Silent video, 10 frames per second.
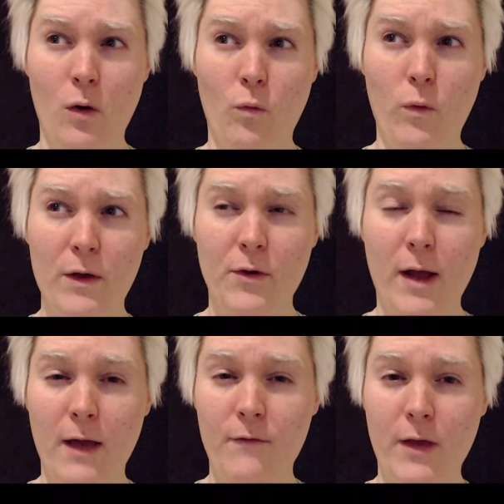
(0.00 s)
rather
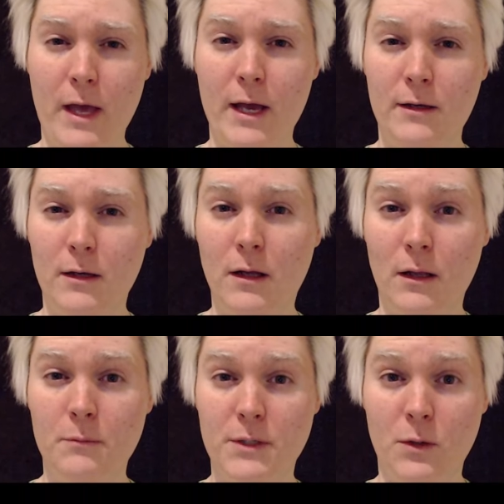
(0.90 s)
heavy handed,
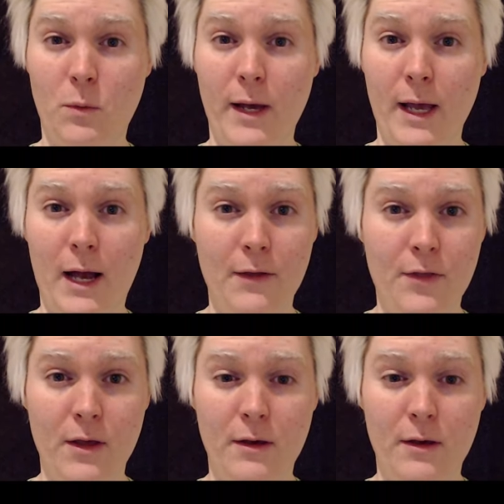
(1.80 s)
clumsy way, I think.